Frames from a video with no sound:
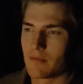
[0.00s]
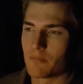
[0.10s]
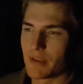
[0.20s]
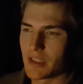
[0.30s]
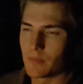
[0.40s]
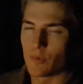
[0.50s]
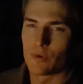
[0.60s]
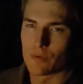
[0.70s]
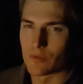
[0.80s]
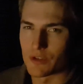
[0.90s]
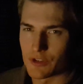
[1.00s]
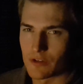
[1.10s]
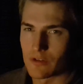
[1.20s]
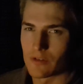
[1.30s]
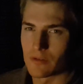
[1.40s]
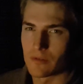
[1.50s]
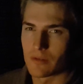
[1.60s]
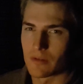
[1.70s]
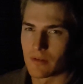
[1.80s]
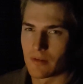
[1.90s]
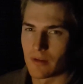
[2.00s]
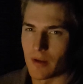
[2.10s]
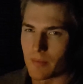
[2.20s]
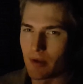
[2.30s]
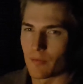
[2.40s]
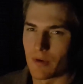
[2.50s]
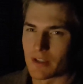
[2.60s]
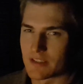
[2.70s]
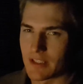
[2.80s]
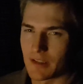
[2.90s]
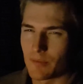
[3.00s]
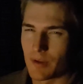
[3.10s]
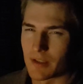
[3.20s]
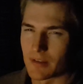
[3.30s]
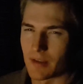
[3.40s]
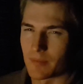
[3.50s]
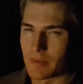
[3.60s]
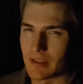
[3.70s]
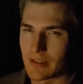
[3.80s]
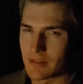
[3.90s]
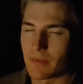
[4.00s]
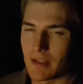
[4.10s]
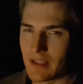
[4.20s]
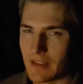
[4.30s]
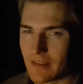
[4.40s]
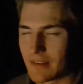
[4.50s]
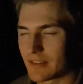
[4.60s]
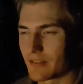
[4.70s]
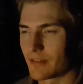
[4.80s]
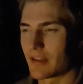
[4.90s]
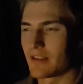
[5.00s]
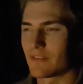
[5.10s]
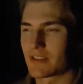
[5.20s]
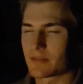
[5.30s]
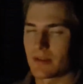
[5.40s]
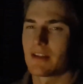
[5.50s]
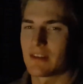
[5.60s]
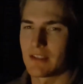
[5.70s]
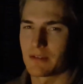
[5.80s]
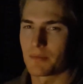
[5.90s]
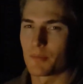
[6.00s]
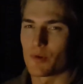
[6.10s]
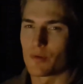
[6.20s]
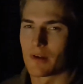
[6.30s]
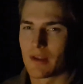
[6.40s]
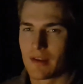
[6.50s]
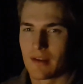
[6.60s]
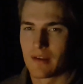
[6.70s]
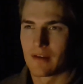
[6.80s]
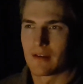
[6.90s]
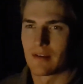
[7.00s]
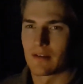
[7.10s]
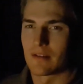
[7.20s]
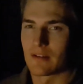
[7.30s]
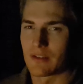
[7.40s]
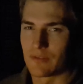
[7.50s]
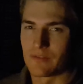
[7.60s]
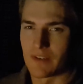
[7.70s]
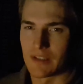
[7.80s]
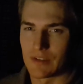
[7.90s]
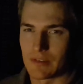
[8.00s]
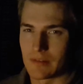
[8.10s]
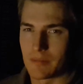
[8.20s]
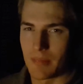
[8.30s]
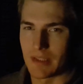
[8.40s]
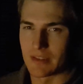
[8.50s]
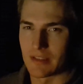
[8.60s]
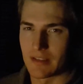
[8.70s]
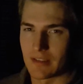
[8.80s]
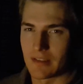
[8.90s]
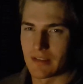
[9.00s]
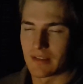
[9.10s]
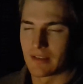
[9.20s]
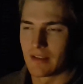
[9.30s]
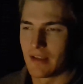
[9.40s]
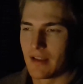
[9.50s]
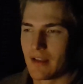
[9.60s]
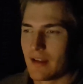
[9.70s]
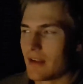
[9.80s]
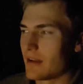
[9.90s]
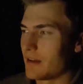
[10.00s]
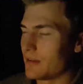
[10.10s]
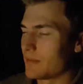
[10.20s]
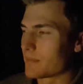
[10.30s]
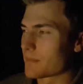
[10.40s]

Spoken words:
be more sure about what I say when I'm explaining. So kind of explain things with more conviction, basically. And